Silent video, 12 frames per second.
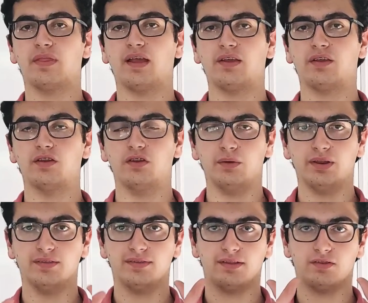that you could do it
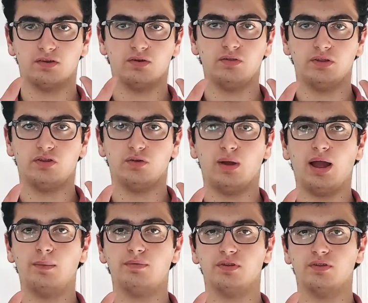is, since there are only two
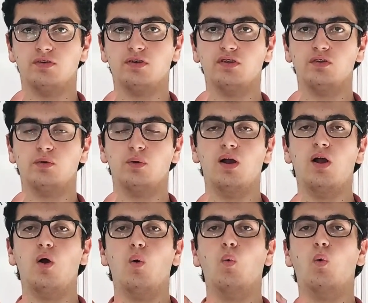options, you could do
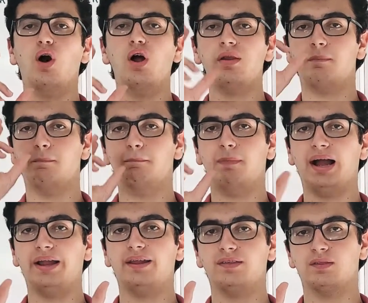1
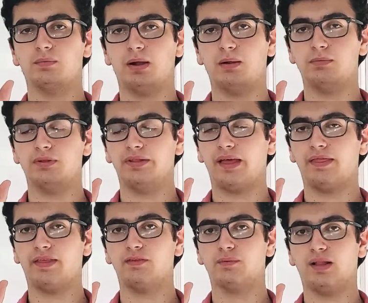minus the probability that
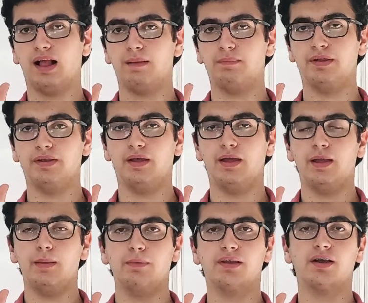this will happen,
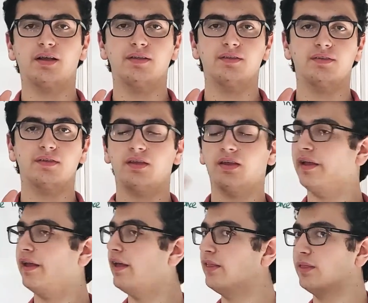because
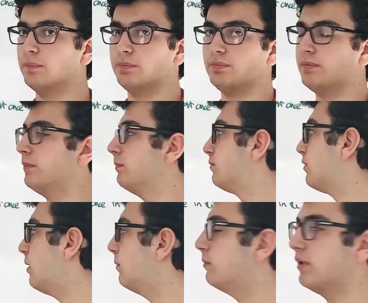the
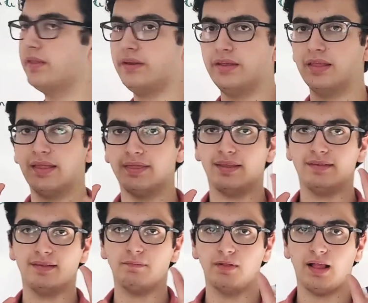probability that
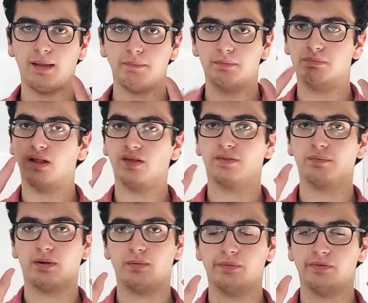this will happen plus the
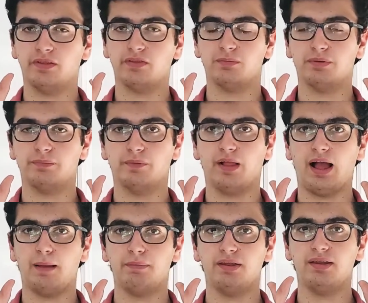probability this one will
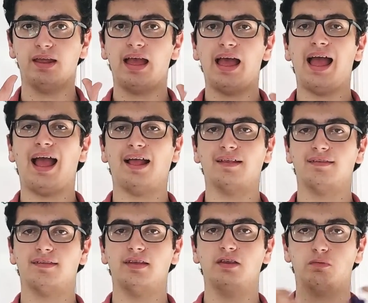happen has
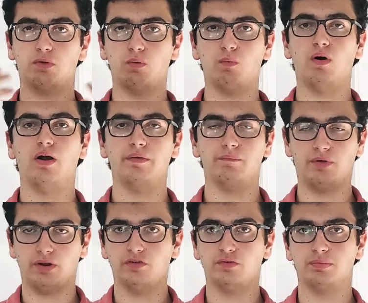to equal
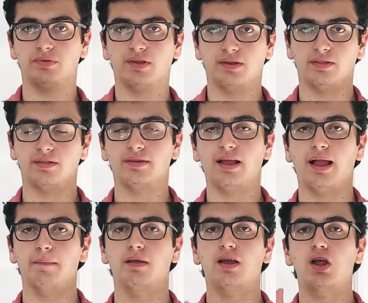100% of the
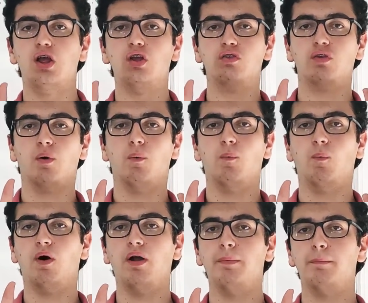time. So
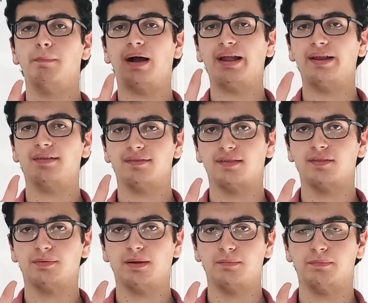1 minus this
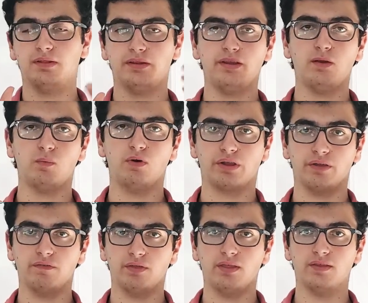probability will
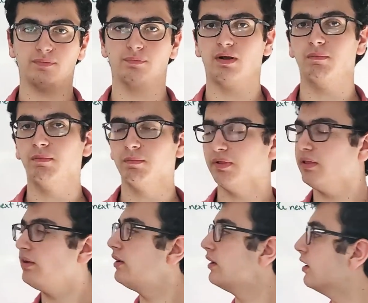give you this
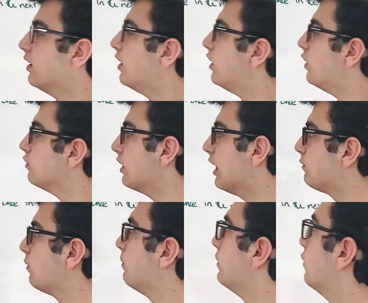probability. So that's
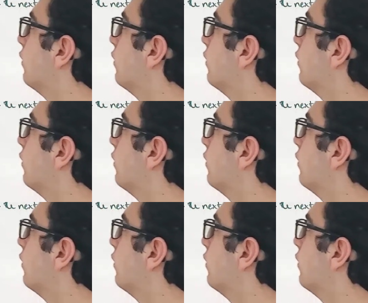what we do